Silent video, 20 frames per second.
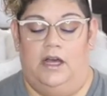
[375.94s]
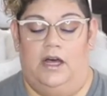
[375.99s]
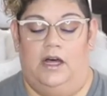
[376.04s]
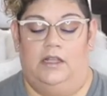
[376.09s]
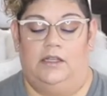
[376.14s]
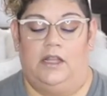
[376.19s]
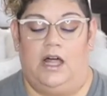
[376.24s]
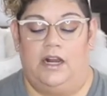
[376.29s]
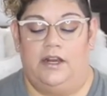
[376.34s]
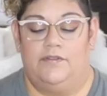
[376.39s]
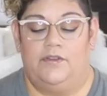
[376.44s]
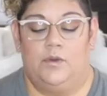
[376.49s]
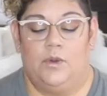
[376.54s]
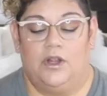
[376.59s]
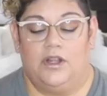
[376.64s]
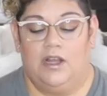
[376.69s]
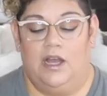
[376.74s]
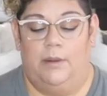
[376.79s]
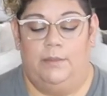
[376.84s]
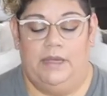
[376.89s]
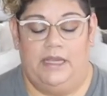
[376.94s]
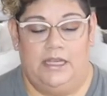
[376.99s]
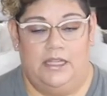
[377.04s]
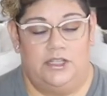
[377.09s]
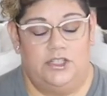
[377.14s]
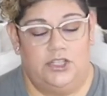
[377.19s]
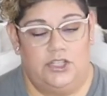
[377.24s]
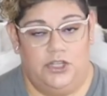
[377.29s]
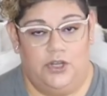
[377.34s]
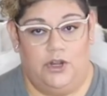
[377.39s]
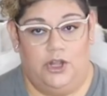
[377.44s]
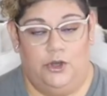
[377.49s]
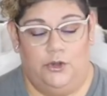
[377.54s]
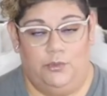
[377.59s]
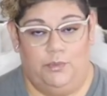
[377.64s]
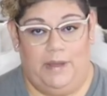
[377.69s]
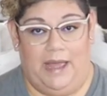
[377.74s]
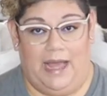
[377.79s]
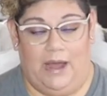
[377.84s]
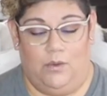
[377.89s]
a lot of you are coming into your
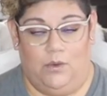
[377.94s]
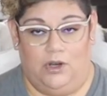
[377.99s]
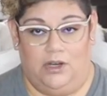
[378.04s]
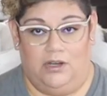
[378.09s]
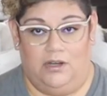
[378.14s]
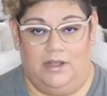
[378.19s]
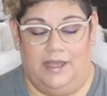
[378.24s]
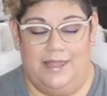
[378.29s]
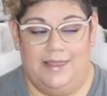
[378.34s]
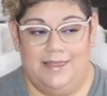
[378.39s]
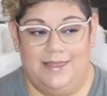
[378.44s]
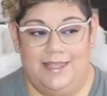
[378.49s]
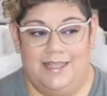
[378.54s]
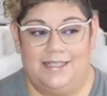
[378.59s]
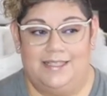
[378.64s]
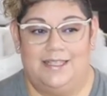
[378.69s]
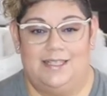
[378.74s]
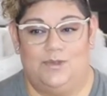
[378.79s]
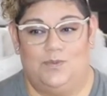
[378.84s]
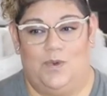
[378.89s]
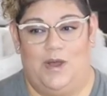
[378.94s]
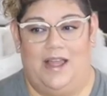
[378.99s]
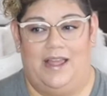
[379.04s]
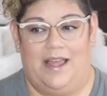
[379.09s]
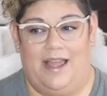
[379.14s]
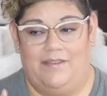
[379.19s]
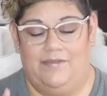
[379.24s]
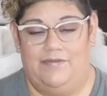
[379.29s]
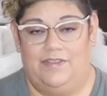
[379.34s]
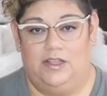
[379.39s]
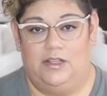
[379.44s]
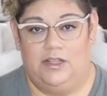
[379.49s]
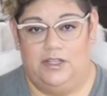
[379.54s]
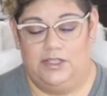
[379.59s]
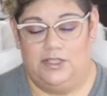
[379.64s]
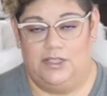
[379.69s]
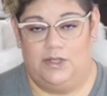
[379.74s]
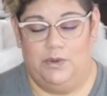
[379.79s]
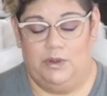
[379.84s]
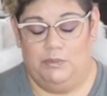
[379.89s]
own power, and this is why I feel
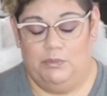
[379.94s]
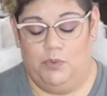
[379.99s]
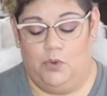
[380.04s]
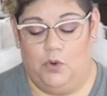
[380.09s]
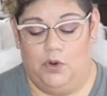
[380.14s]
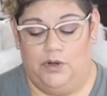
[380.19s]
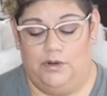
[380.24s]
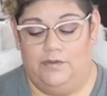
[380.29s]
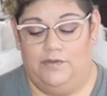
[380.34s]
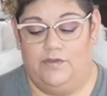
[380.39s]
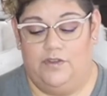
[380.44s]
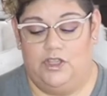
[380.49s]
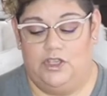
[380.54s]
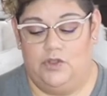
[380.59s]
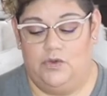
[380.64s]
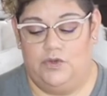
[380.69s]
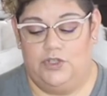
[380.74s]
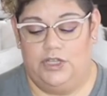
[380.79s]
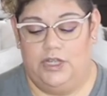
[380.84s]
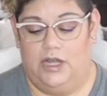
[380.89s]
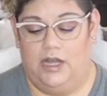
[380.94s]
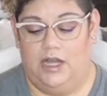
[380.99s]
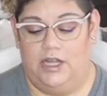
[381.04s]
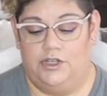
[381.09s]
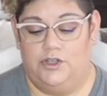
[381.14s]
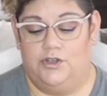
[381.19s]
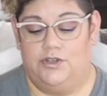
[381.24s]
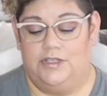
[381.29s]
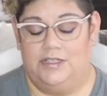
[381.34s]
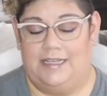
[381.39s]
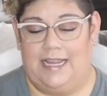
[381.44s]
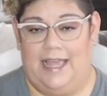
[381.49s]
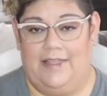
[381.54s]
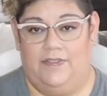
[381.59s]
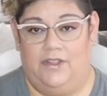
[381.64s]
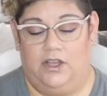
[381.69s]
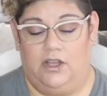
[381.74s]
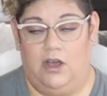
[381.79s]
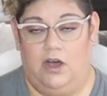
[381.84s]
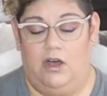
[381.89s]
it's so important for you to
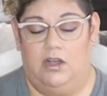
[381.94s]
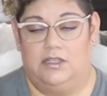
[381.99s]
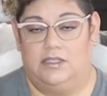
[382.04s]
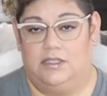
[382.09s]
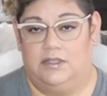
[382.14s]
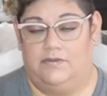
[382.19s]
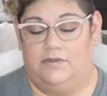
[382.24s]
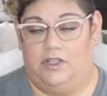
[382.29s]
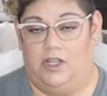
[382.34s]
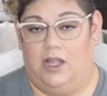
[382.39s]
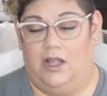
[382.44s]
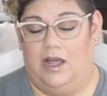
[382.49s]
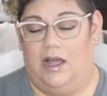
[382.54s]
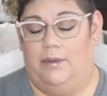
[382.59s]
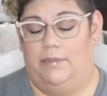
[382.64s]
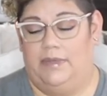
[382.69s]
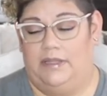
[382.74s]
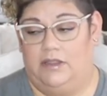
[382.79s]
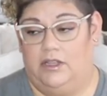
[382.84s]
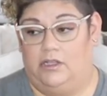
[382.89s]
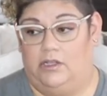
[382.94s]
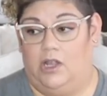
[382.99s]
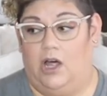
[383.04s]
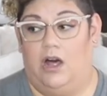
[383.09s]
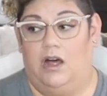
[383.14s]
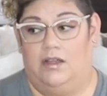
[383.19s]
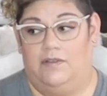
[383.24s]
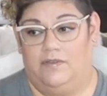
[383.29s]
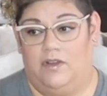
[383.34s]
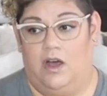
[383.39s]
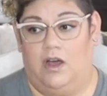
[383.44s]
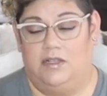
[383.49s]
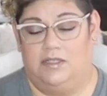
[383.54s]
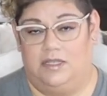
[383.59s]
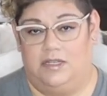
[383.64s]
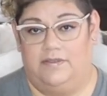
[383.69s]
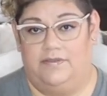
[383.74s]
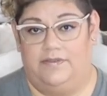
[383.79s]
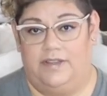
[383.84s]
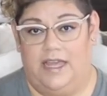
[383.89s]
understand the cause of the law of cause
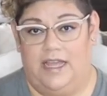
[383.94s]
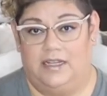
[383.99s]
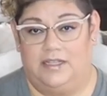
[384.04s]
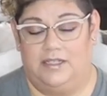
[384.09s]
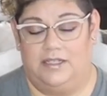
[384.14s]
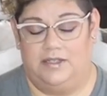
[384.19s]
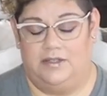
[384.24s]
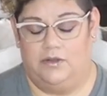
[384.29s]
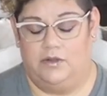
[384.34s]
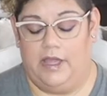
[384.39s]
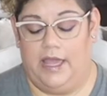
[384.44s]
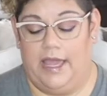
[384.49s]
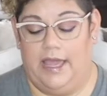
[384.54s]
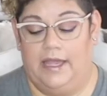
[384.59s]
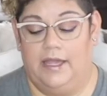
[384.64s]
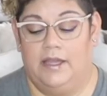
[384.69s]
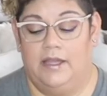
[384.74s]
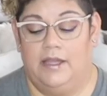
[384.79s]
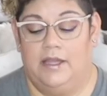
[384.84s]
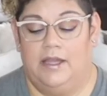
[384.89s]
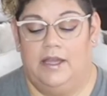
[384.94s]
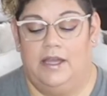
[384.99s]
and effect, okay?